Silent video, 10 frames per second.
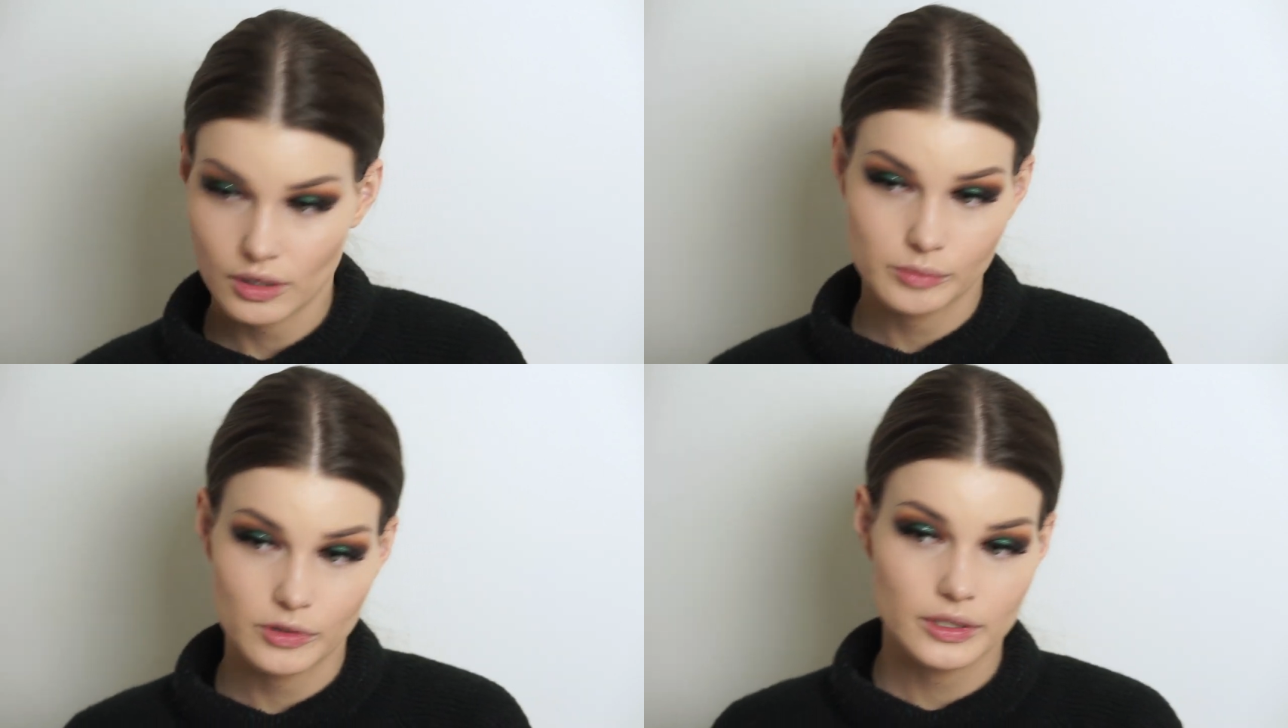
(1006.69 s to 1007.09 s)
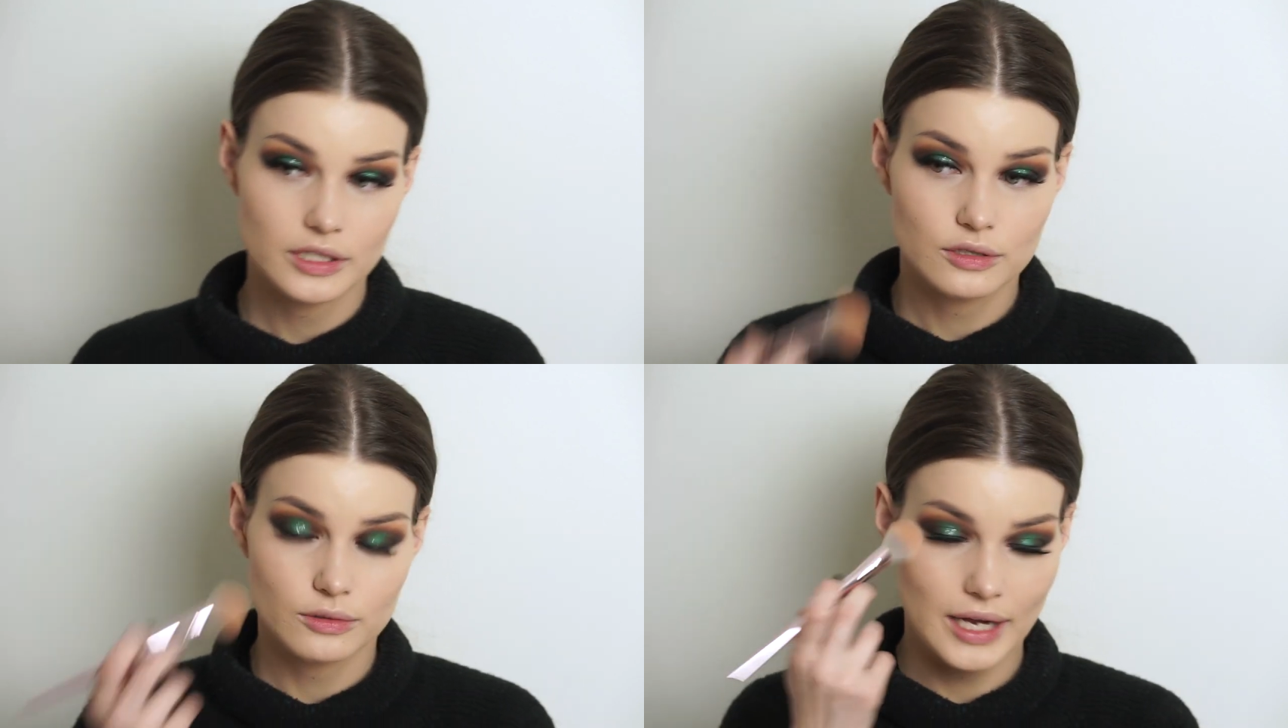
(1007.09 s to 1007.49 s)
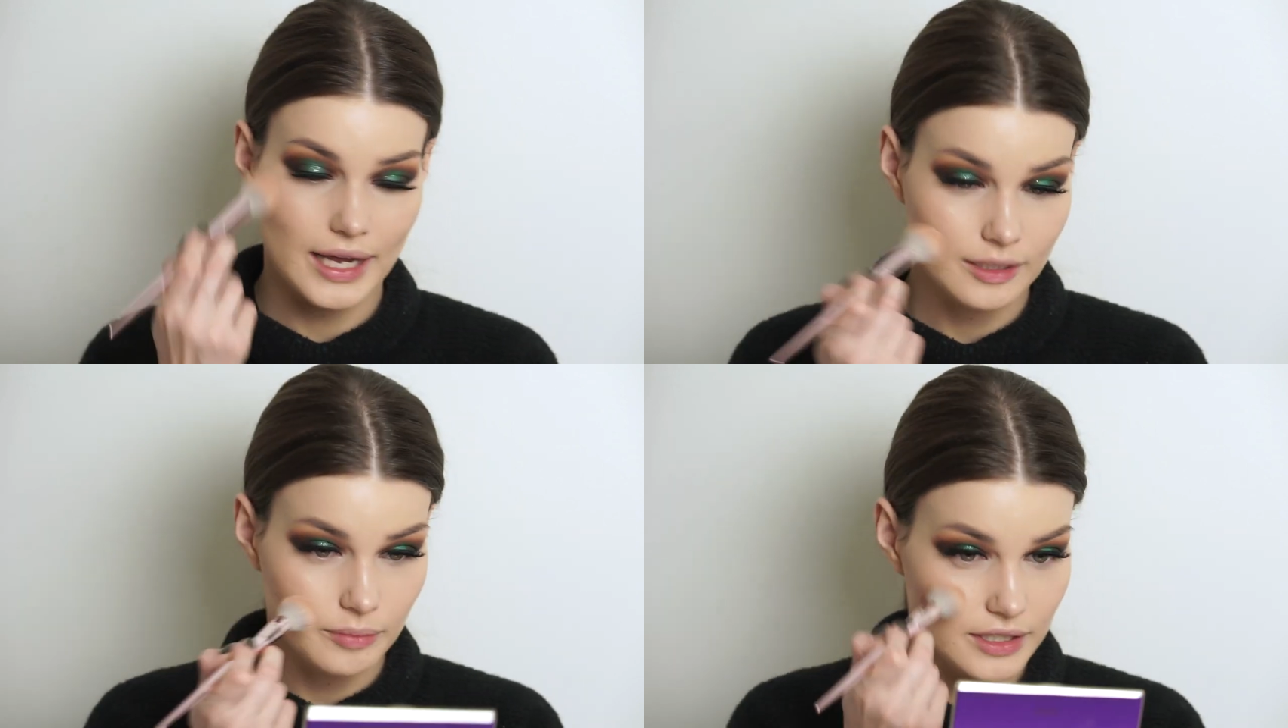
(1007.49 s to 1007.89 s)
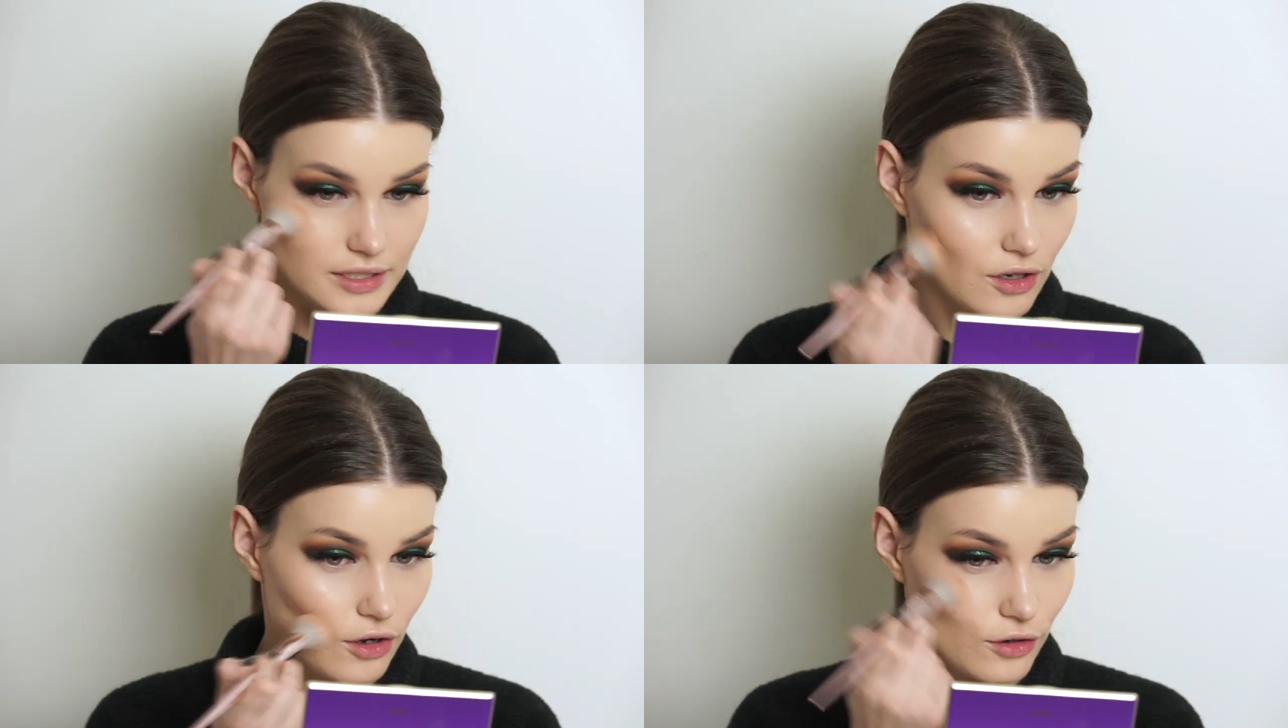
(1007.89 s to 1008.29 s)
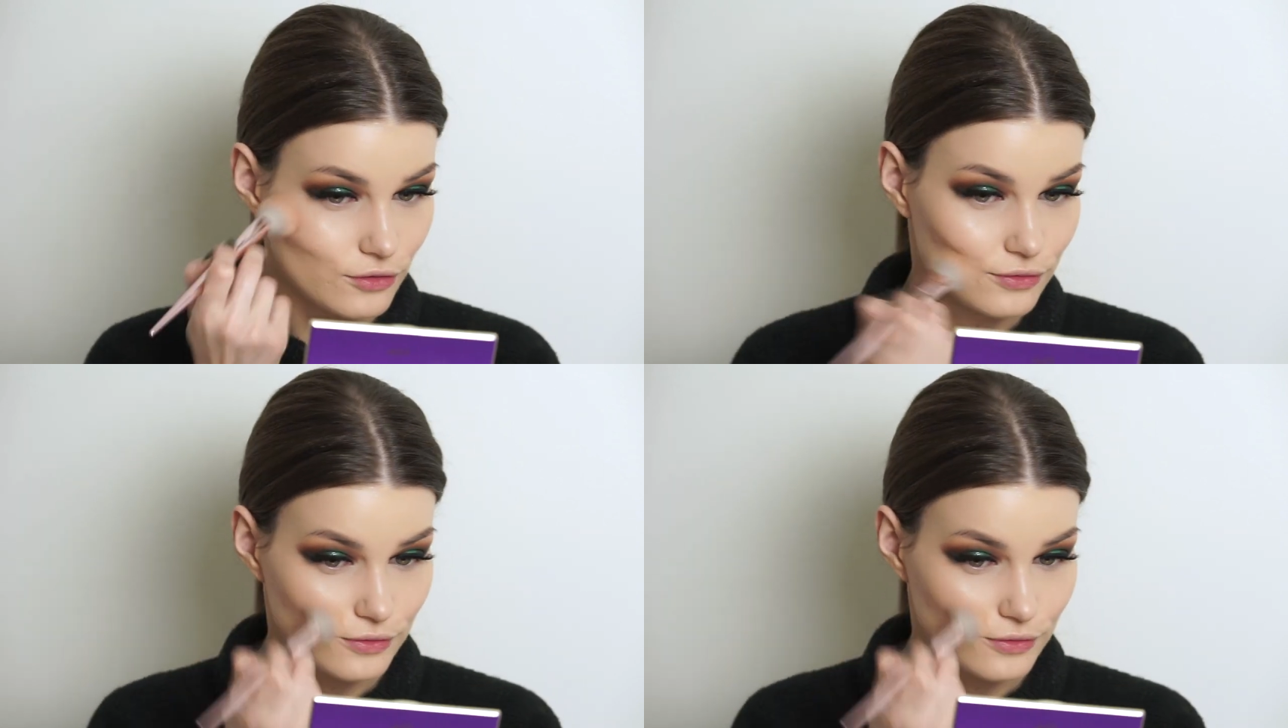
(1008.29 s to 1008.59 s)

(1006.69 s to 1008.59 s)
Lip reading: I'm going to add a bit of